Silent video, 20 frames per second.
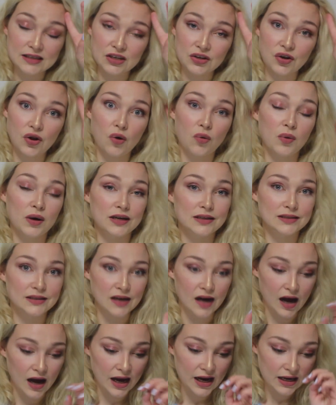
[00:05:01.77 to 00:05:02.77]
No one
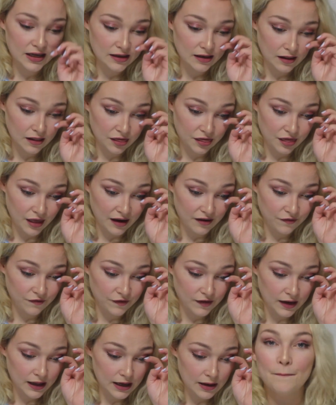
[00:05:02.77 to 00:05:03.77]
died,
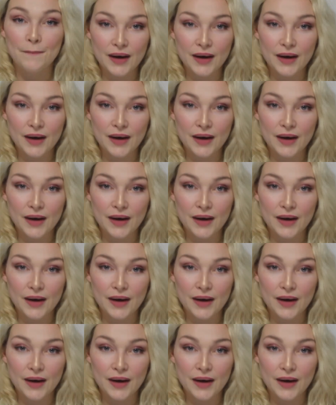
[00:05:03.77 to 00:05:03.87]
thankfully.